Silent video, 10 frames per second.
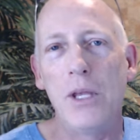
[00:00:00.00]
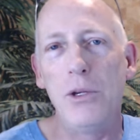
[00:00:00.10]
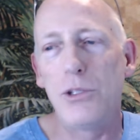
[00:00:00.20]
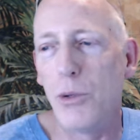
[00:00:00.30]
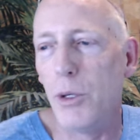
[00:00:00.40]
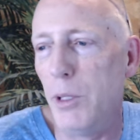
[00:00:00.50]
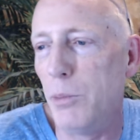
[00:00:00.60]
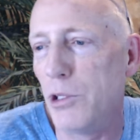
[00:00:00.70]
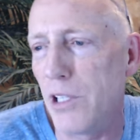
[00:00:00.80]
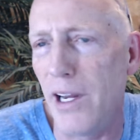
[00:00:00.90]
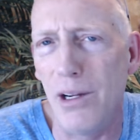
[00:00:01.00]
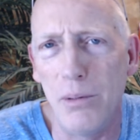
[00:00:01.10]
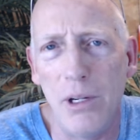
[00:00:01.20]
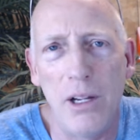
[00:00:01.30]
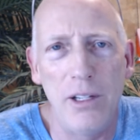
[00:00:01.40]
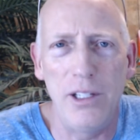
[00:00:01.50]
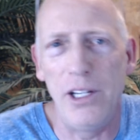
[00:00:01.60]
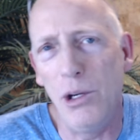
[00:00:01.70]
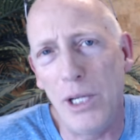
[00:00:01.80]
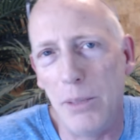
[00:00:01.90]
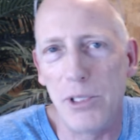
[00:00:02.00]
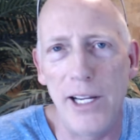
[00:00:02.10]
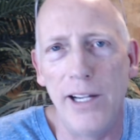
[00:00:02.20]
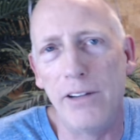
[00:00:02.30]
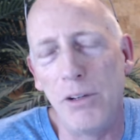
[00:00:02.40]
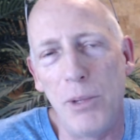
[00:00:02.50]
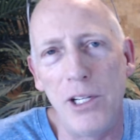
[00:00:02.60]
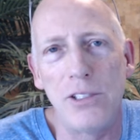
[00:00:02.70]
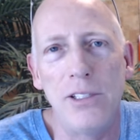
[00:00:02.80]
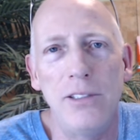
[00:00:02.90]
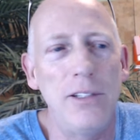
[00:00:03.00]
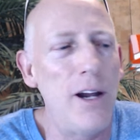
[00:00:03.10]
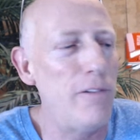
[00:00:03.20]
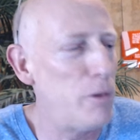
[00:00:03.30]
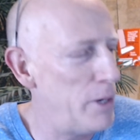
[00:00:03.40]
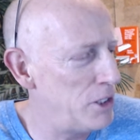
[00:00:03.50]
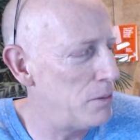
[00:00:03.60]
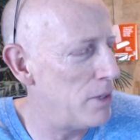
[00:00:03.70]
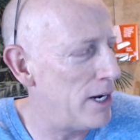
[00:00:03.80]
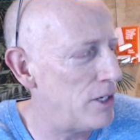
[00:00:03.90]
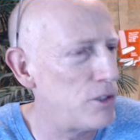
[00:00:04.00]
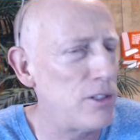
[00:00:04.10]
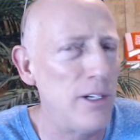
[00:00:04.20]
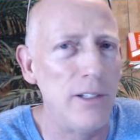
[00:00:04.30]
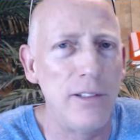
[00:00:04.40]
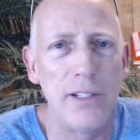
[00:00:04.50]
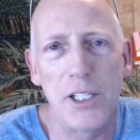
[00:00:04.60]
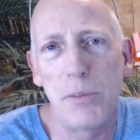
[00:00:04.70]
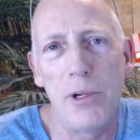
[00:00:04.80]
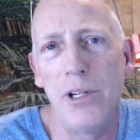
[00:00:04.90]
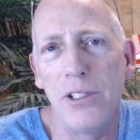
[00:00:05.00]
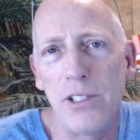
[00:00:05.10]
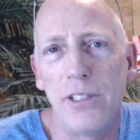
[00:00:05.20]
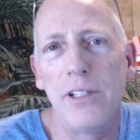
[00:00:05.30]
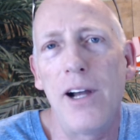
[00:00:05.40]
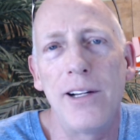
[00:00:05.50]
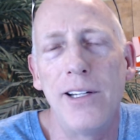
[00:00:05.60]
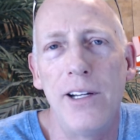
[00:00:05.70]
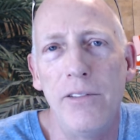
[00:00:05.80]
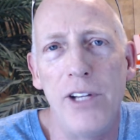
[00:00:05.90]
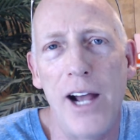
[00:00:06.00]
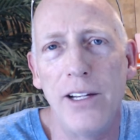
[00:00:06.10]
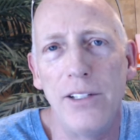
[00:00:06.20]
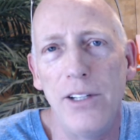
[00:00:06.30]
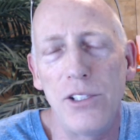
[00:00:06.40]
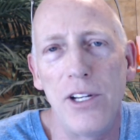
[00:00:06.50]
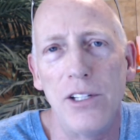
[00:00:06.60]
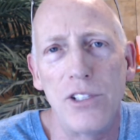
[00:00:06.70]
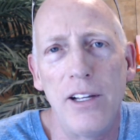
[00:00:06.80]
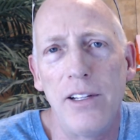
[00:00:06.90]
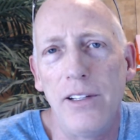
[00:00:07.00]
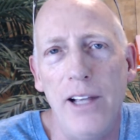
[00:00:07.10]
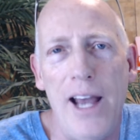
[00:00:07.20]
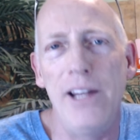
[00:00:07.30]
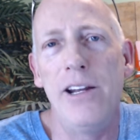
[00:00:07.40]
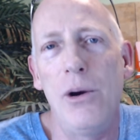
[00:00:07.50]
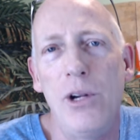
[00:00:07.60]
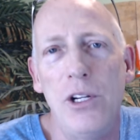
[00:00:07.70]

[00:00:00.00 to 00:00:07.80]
So when people say, you keep saying everybody's in confirmation bias and experiencing cognitive dissonance, how do you know it